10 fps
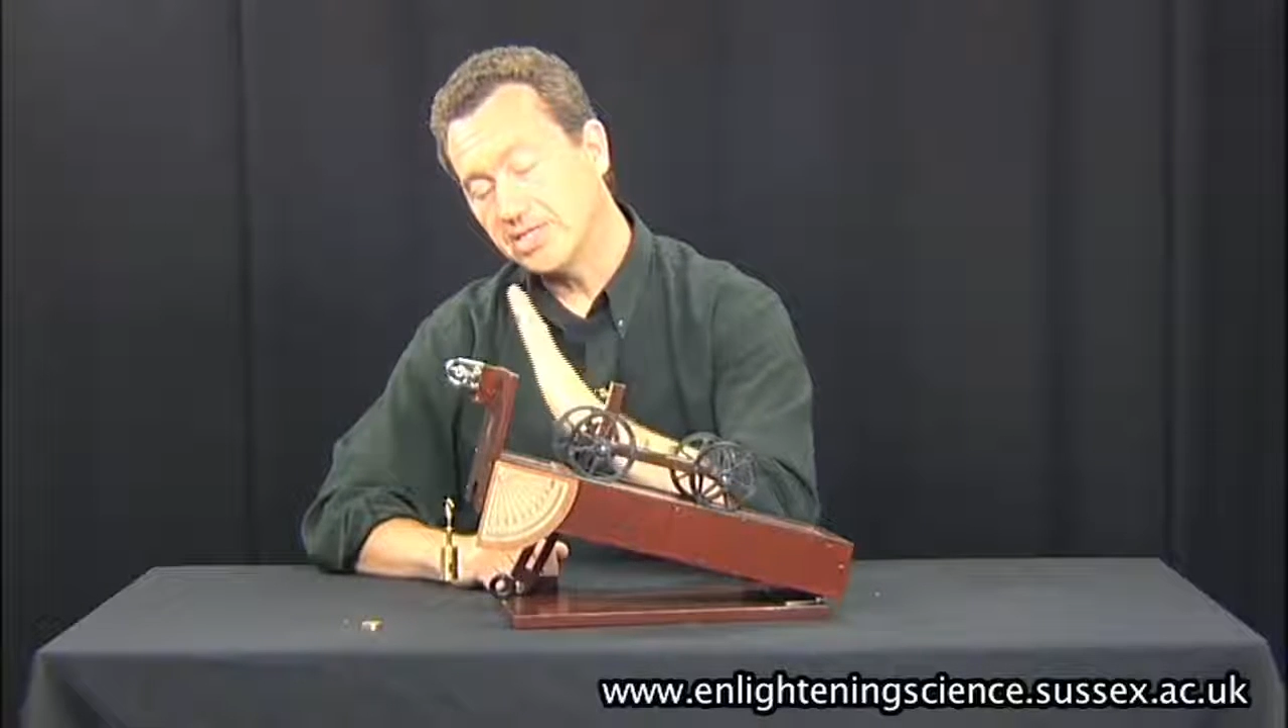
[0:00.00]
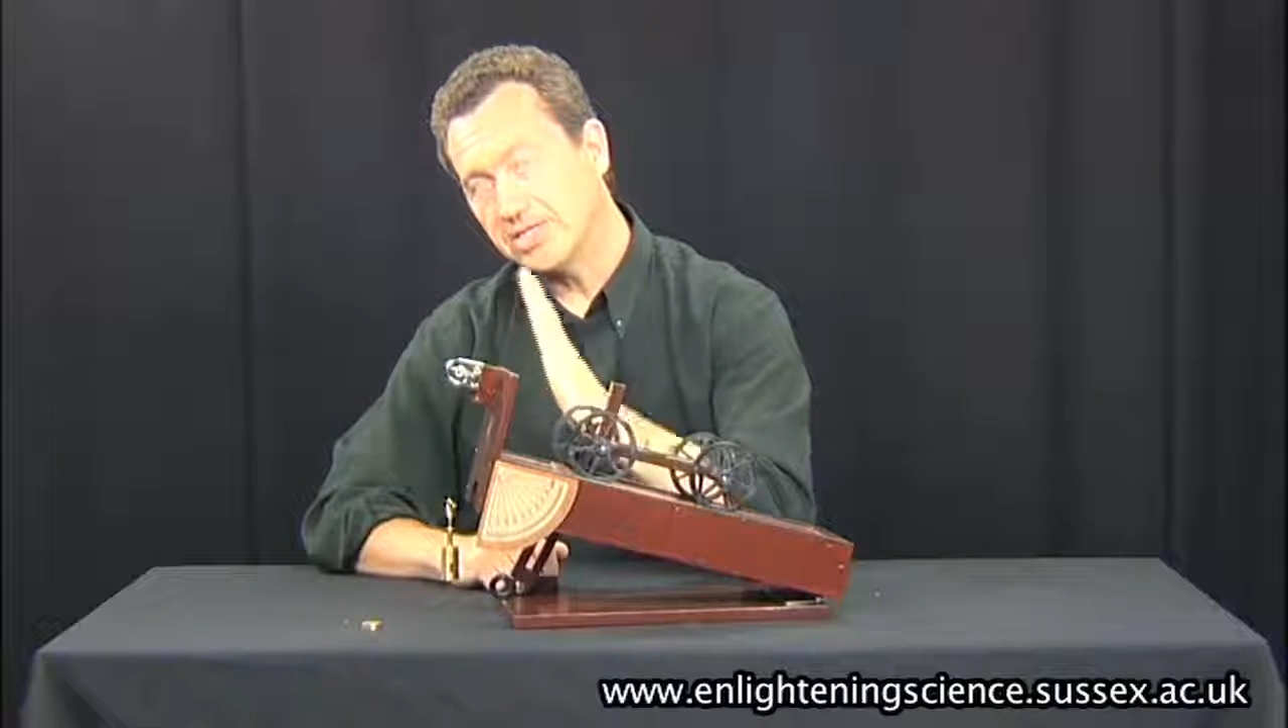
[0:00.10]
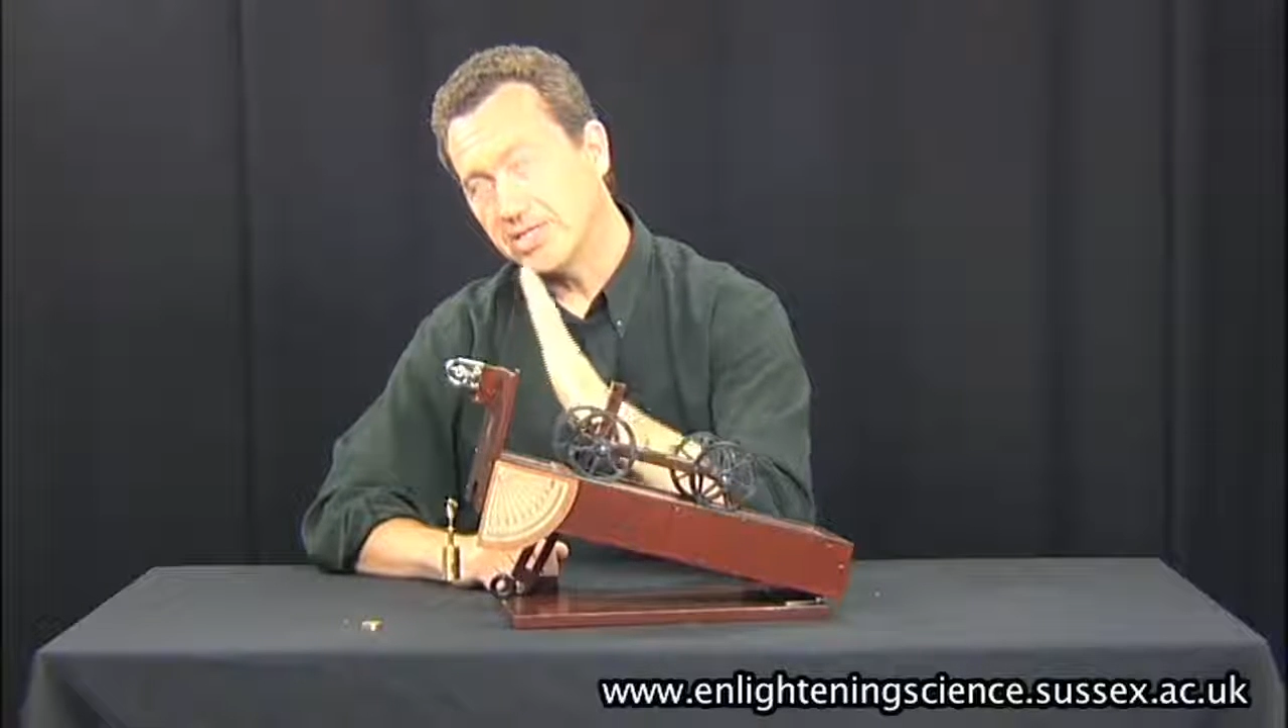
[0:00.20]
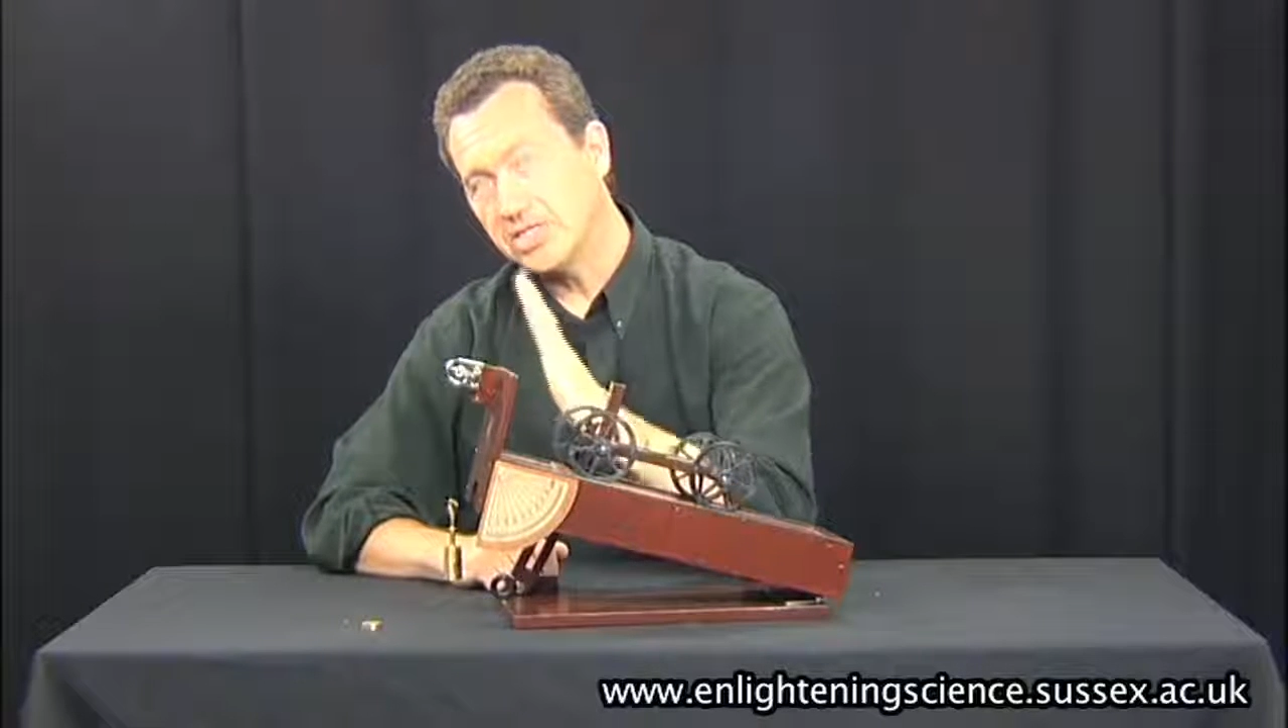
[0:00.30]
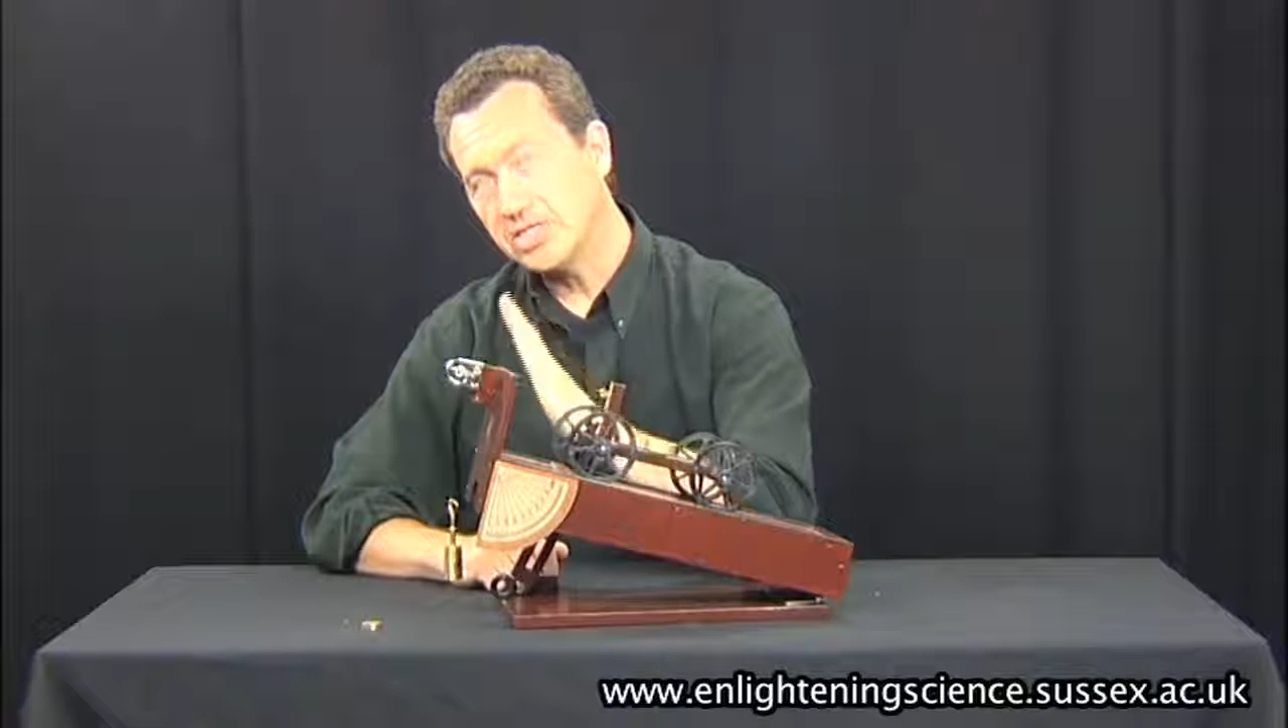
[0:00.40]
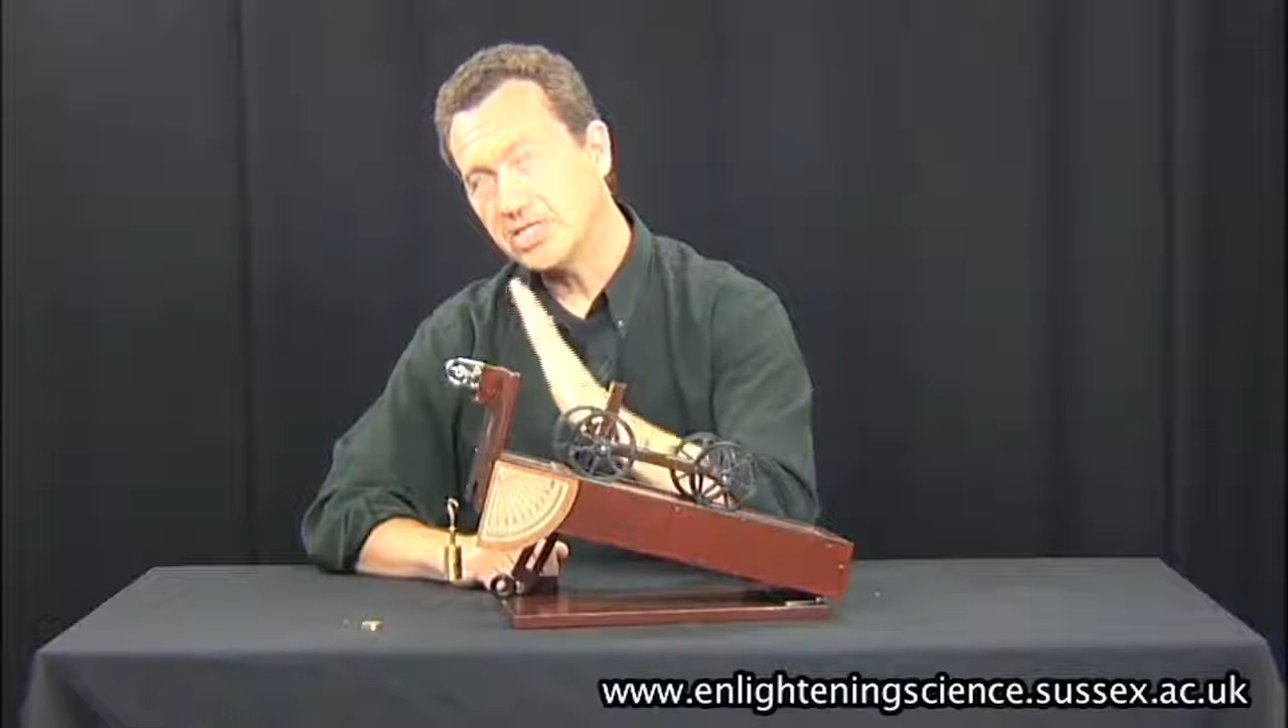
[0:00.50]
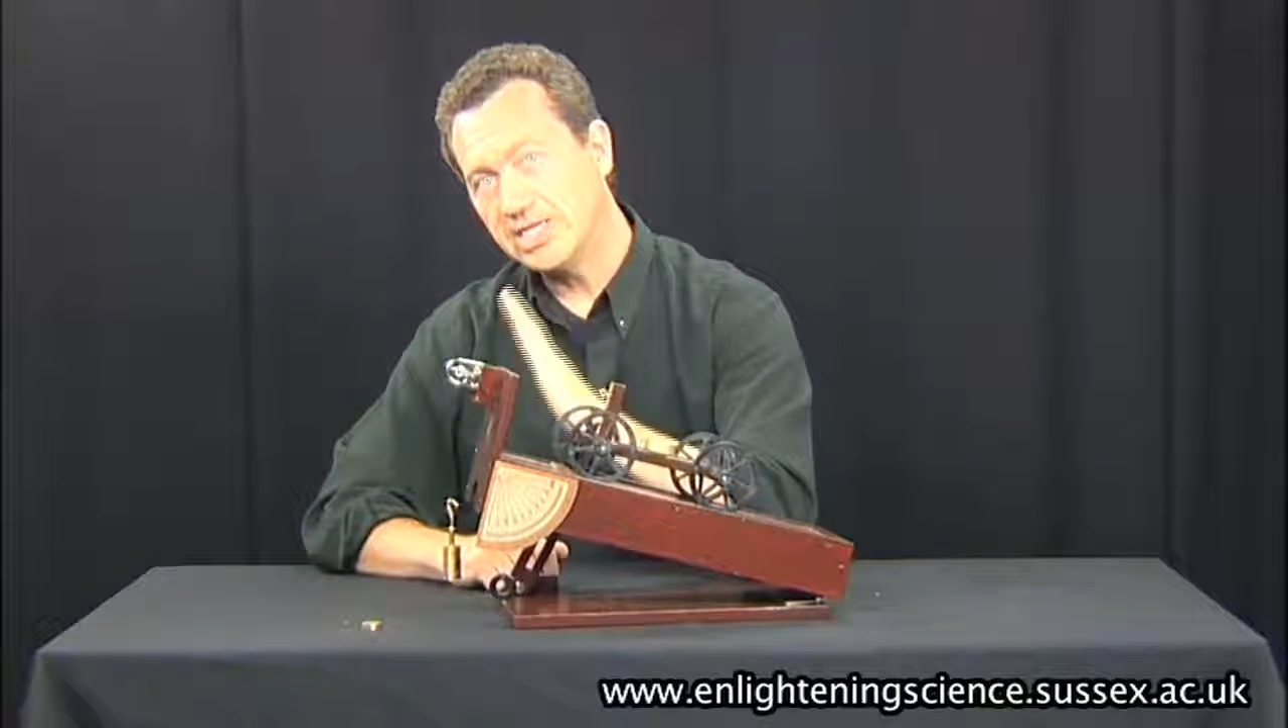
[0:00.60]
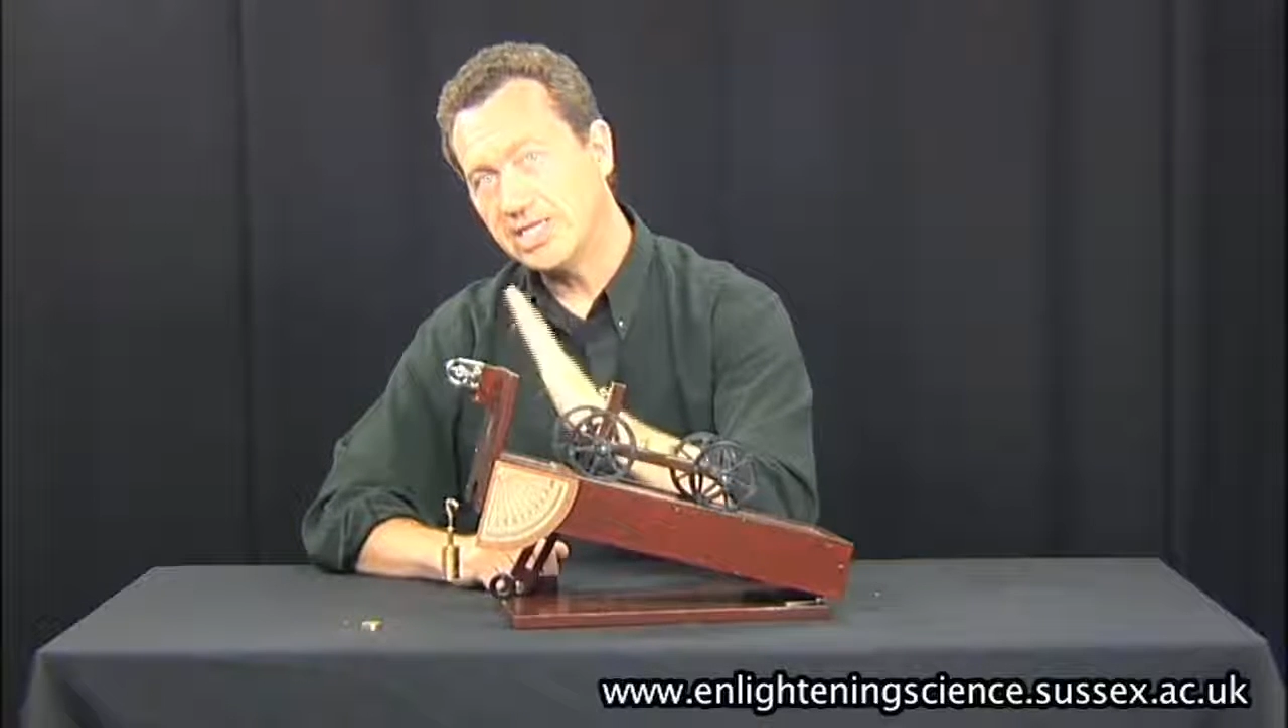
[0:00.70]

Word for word: as it initially